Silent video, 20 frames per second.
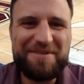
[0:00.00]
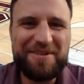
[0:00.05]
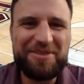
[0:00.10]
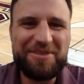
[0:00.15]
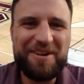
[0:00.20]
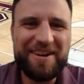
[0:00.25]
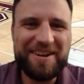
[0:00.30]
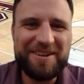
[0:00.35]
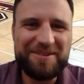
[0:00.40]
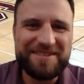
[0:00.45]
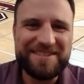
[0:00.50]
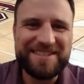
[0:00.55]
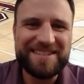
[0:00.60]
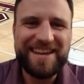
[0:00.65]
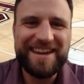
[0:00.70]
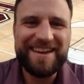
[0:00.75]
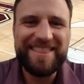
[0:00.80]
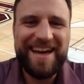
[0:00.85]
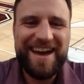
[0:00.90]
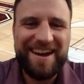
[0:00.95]
thought you would
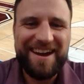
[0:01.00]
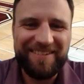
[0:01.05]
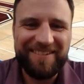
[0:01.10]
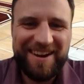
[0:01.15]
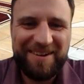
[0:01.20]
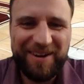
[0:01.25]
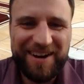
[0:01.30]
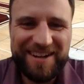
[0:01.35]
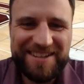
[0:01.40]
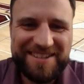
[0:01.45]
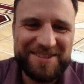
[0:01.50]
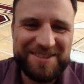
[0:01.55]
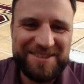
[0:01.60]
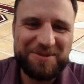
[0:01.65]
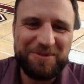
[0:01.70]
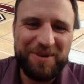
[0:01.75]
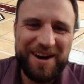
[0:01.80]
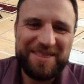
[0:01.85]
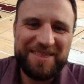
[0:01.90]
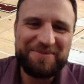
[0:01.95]
say that, right? Watching
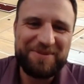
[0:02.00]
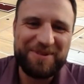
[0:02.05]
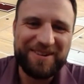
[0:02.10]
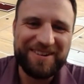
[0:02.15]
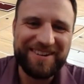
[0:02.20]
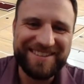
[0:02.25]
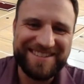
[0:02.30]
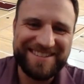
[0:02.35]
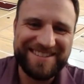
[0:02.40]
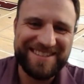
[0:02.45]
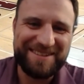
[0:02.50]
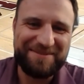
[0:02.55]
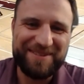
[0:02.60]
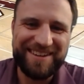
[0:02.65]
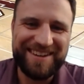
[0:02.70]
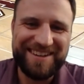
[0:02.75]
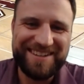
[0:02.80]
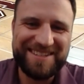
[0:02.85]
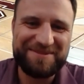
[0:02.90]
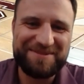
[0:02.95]
Swarthmore on
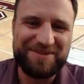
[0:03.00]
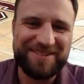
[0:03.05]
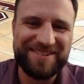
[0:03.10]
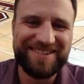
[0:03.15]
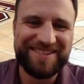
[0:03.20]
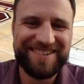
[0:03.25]
CBS.